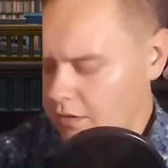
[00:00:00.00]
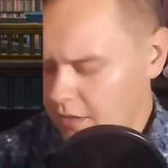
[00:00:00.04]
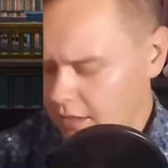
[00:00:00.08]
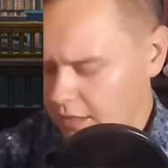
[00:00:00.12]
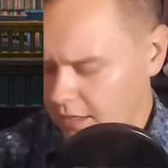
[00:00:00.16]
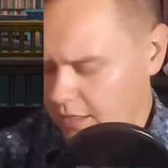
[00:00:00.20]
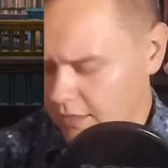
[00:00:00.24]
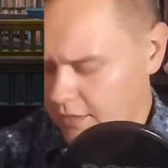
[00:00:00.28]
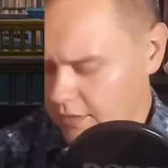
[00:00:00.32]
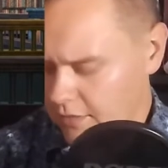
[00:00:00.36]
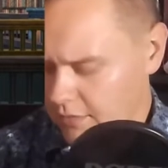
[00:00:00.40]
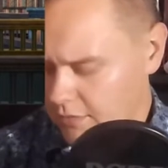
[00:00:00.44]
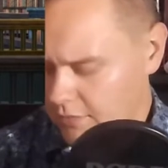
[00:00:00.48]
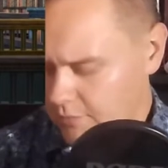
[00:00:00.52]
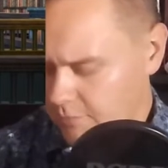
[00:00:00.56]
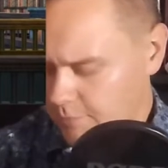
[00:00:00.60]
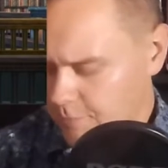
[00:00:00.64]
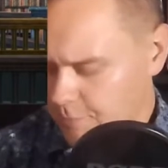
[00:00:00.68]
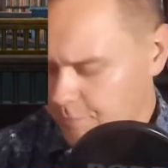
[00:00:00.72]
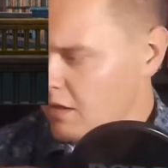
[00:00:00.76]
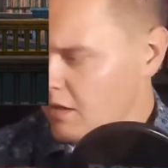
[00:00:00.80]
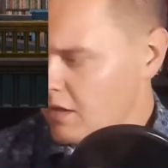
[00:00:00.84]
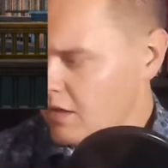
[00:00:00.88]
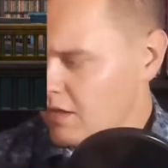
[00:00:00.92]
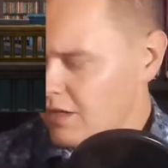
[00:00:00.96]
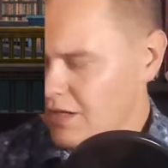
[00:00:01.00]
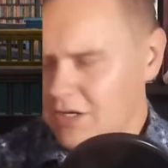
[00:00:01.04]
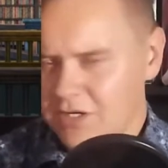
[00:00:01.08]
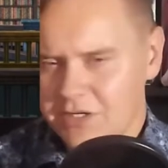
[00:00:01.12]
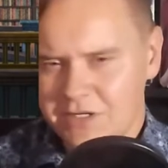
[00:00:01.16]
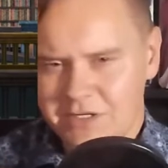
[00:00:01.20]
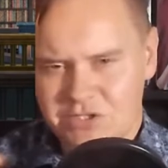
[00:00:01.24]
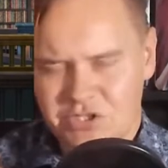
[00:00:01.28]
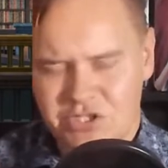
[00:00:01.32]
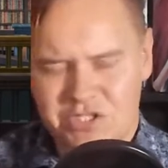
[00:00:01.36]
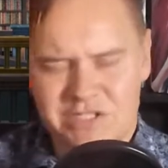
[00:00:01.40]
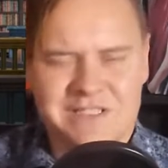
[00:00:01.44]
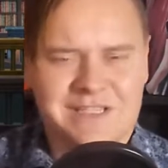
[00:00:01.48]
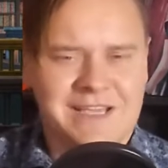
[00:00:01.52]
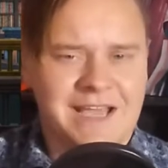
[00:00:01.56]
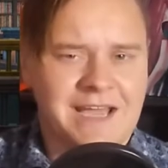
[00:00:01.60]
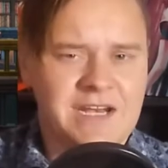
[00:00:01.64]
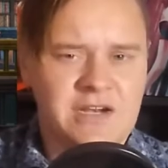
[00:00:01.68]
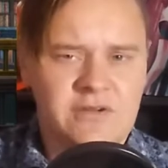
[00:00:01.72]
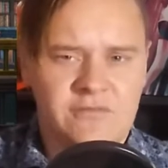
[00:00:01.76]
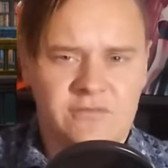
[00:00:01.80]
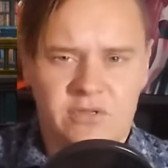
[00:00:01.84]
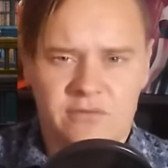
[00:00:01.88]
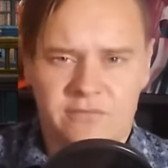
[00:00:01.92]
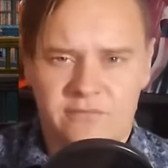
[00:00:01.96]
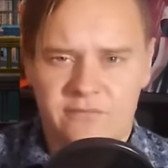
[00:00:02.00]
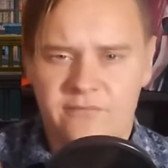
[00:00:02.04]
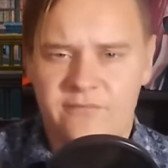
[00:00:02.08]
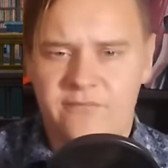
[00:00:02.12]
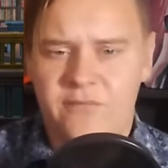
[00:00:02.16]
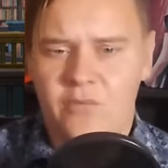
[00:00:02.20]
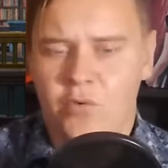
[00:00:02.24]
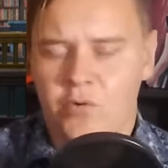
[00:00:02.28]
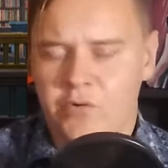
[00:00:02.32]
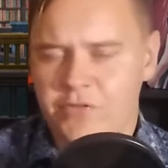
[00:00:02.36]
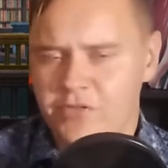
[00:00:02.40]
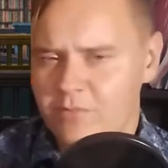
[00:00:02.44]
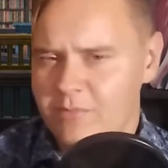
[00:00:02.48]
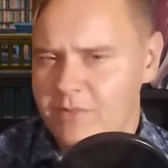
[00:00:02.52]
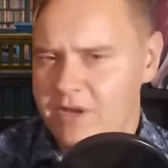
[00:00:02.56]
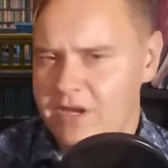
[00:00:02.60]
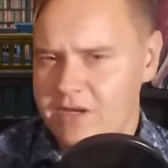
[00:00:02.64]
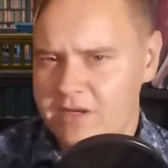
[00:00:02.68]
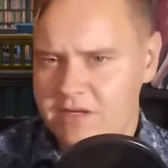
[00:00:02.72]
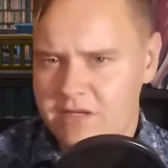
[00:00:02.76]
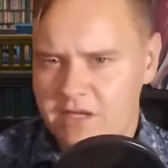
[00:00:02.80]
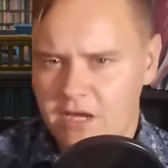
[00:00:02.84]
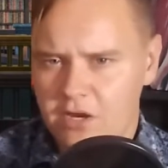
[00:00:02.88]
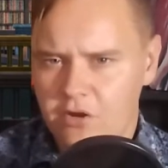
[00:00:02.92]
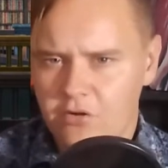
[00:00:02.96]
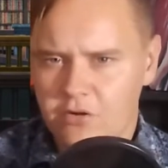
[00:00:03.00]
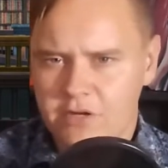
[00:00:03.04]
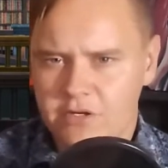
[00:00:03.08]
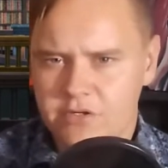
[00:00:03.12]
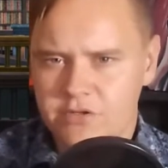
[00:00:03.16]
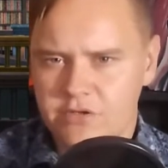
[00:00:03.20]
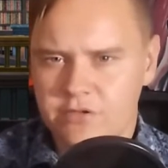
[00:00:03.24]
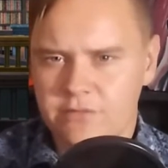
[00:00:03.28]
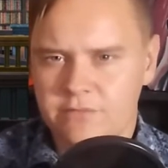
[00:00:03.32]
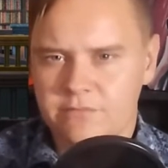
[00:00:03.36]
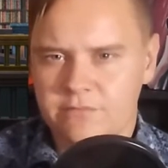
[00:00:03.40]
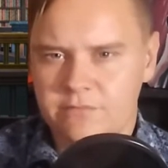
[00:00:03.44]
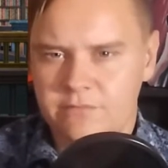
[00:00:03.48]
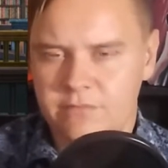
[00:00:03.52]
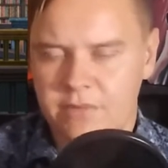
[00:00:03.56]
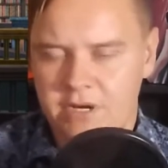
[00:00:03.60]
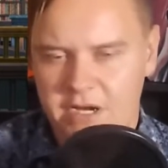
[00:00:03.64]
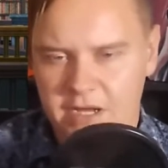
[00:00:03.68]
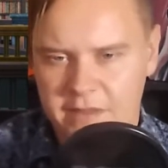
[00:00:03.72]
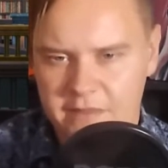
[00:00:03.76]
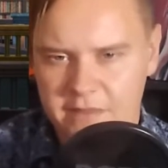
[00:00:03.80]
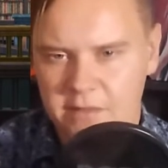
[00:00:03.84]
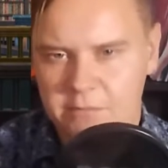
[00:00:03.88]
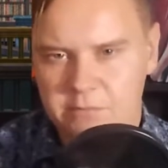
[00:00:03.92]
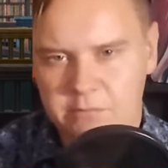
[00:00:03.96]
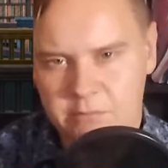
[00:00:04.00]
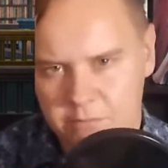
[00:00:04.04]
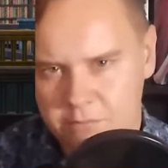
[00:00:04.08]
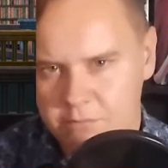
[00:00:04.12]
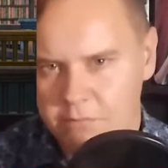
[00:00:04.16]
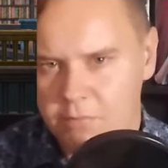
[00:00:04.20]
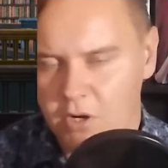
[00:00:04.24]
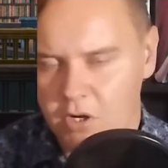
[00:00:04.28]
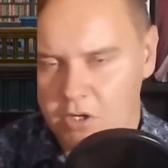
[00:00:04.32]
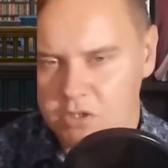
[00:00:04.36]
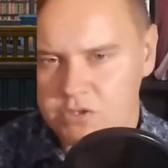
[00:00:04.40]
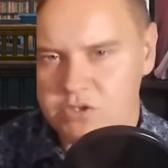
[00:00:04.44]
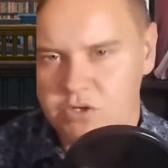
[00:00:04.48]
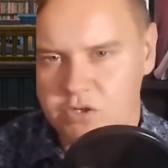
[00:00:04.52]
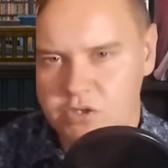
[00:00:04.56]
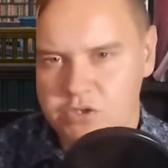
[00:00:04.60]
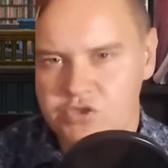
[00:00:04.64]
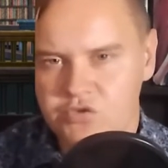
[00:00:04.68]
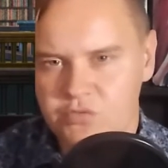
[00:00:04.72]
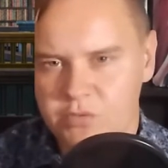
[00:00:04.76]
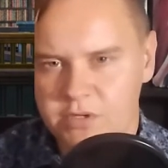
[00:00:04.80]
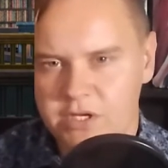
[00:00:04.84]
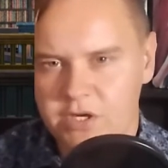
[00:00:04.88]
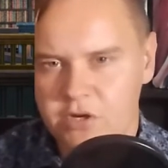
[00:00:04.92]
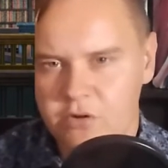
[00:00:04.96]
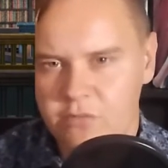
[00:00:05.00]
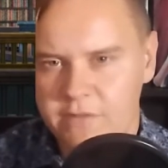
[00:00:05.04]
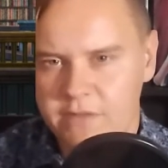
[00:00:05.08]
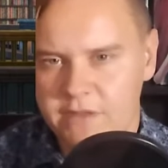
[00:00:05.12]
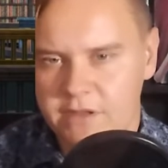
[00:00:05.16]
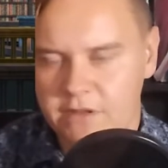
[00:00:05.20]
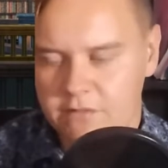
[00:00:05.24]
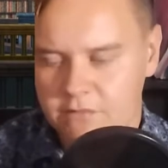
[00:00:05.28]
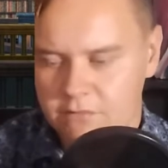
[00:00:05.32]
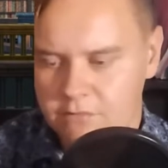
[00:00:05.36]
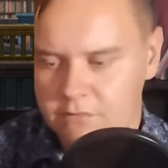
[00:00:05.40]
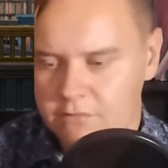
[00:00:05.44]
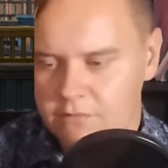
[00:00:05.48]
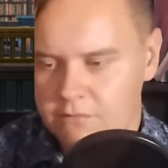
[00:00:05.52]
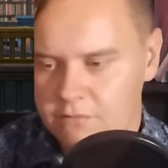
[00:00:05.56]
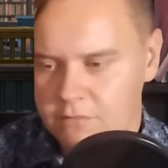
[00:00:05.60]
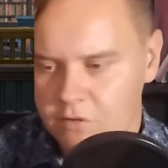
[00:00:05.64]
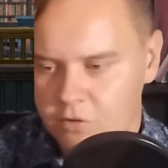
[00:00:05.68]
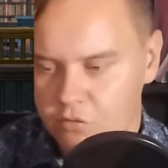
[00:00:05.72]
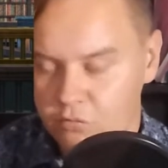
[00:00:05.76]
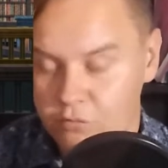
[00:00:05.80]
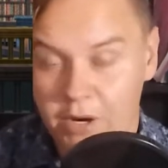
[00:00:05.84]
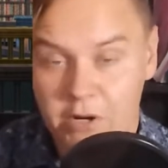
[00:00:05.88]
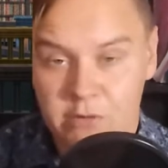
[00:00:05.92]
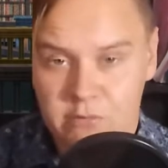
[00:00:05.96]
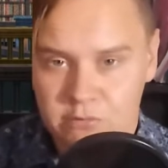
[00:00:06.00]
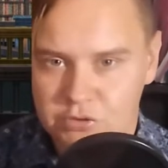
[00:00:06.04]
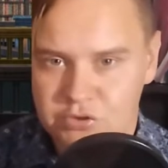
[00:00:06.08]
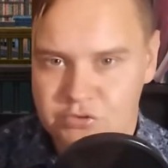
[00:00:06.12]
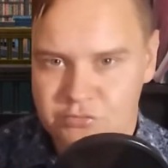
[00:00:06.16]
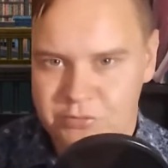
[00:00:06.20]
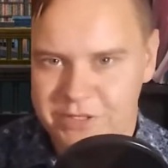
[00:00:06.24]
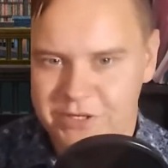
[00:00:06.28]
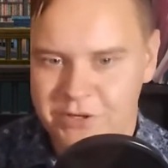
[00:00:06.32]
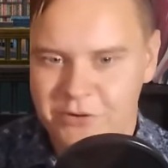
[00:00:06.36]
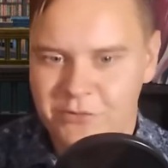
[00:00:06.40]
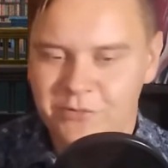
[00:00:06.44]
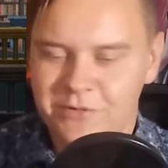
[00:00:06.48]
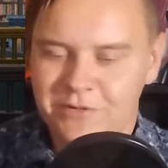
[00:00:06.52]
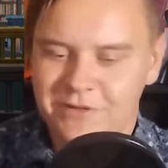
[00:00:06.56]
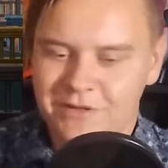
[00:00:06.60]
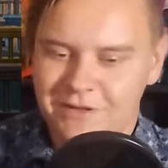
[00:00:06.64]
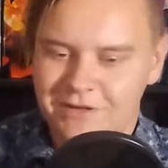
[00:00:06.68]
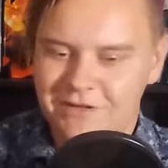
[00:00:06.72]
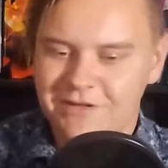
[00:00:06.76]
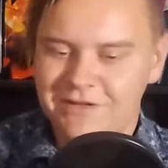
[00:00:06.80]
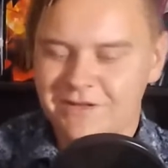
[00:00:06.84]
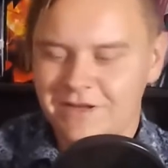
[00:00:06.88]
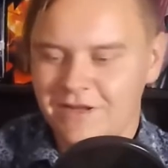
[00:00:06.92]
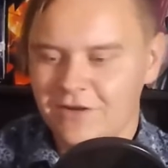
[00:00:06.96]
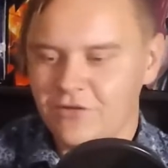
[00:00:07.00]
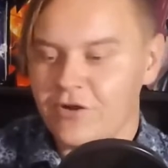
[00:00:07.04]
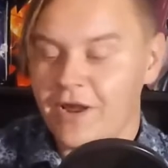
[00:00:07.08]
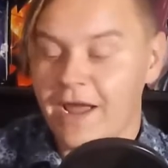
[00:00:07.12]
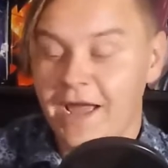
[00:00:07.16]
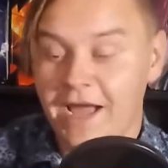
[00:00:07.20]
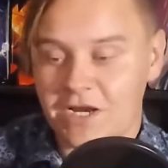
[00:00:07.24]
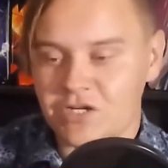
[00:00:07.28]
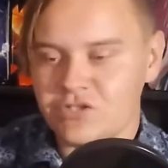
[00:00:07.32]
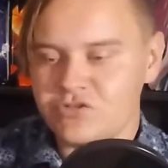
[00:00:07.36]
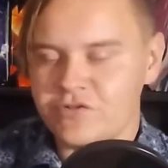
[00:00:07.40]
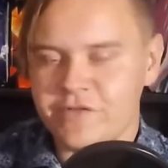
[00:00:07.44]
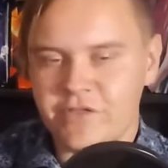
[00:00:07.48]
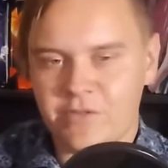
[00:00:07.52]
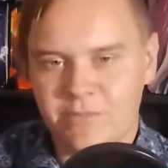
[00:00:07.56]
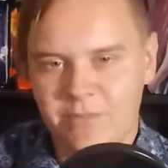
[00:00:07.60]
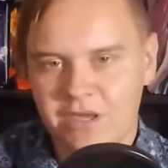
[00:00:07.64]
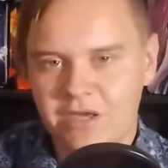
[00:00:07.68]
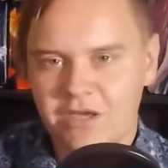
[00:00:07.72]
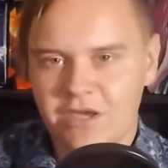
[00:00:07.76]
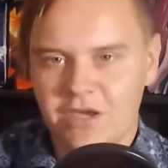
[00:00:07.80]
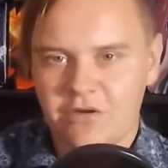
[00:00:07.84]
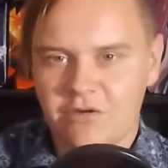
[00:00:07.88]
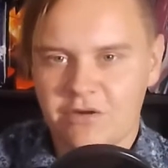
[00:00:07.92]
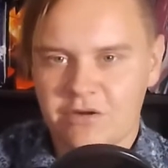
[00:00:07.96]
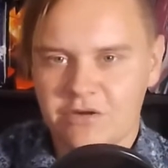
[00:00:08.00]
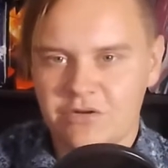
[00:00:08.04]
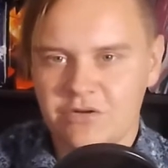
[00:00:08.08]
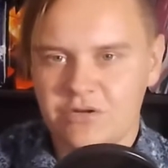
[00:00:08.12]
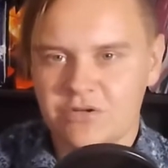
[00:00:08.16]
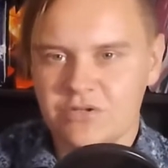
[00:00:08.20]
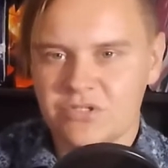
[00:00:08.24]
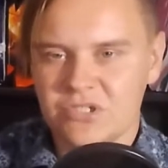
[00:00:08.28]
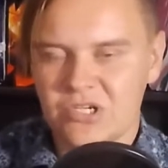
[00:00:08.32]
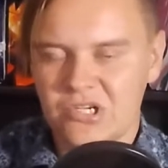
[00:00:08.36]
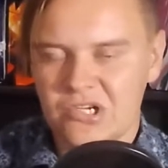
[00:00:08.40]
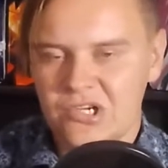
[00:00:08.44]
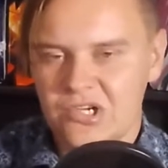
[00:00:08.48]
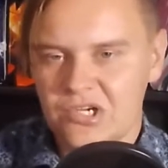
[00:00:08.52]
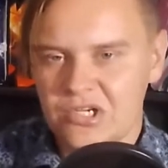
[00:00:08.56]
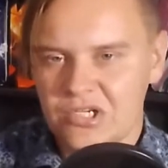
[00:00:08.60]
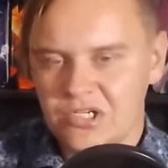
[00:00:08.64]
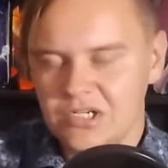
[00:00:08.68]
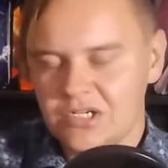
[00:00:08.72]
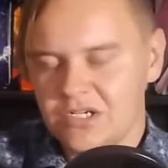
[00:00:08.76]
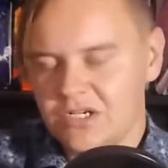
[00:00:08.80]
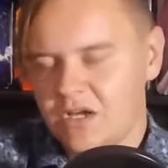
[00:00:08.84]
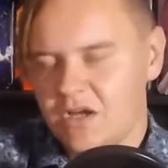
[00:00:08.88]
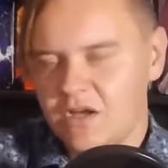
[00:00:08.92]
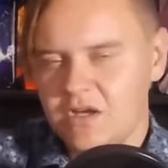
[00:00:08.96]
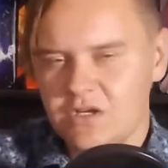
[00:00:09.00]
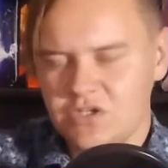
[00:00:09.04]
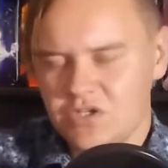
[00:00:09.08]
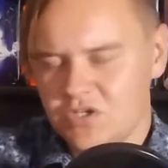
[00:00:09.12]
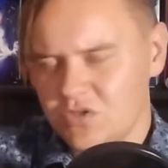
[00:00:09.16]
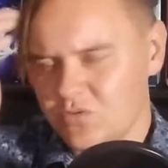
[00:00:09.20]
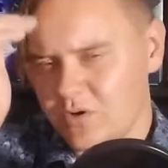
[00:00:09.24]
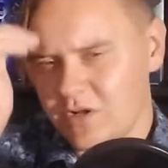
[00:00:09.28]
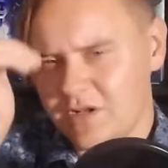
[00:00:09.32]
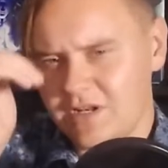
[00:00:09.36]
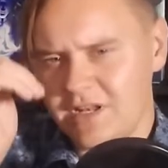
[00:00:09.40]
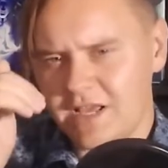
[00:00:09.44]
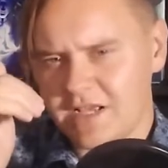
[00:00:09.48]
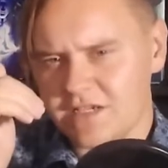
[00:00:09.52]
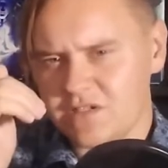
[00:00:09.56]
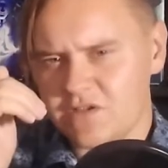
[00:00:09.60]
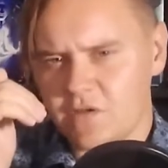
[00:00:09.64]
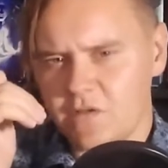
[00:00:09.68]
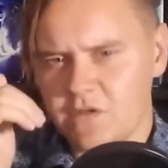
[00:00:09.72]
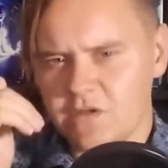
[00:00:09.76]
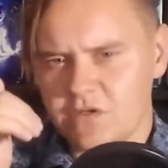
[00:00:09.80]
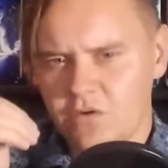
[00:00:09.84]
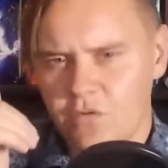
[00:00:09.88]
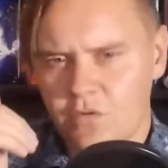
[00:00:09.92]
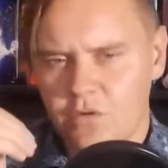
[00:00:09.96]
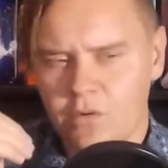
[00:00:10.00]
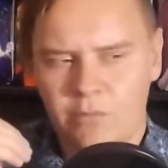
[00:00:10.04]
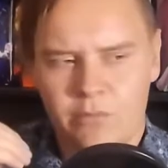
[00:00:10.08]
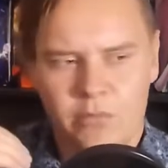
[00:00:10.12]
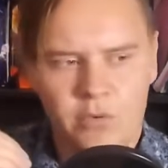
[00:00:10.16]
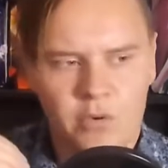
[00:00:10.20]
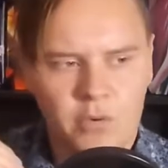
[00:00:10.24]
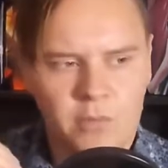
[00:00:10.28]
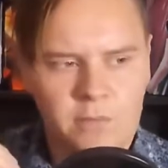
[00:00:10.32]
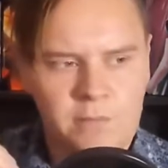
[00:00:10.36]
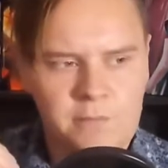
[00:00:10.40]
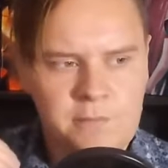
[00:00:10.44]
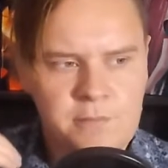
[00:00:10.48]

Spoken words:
And she's kind of the fourth main character behind the box art trio and the route trio that are actually the main characters. She's sort of next on the totem pole.